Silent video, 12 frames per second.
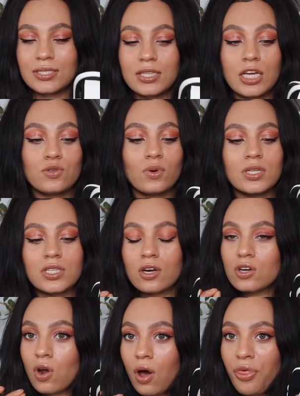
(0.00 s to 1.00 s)
These ones
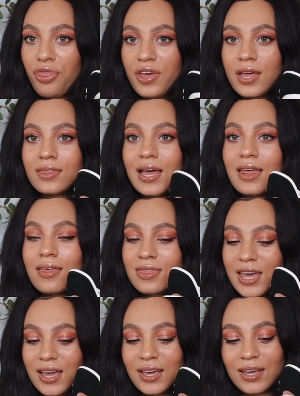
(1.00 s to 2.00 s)
are not thin. They're
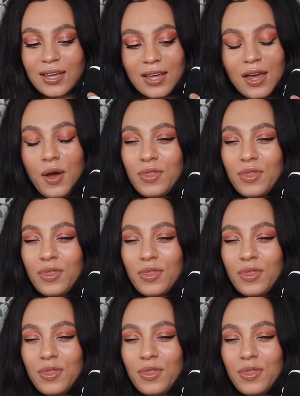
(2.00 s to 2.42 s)
thick.